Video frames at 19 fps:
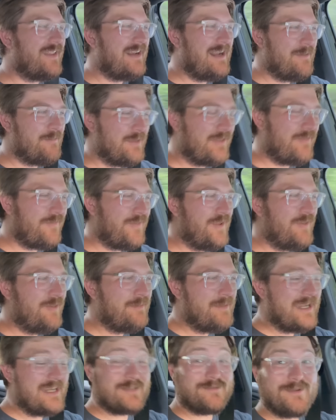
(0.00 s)
it up with fuel
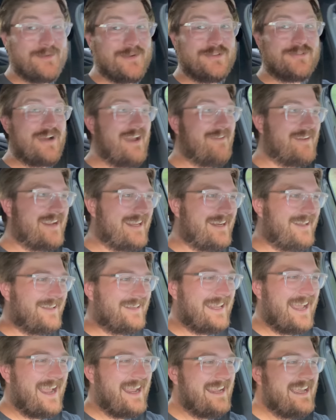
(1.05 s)
because we've been driving it all
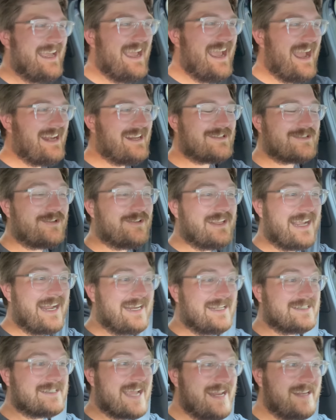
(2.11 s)
day, and it's only got a
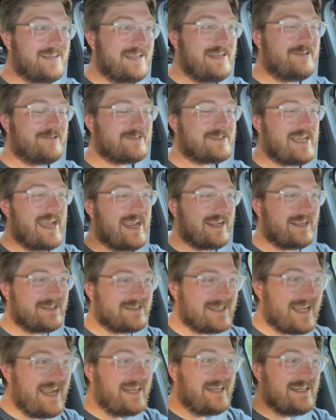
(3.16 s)
10-liter tank, a
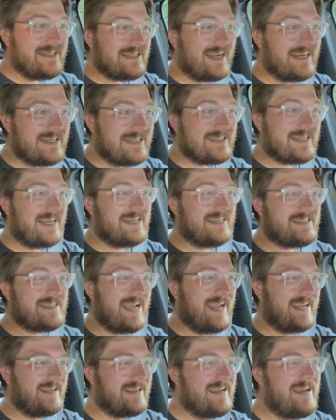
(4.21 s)
tiny, tiny, tiny
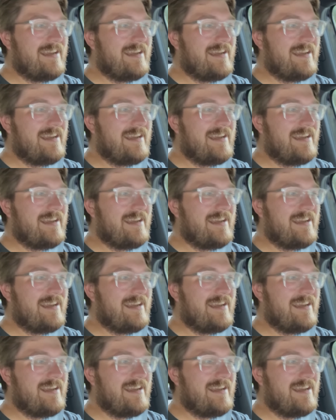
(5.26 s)
tank.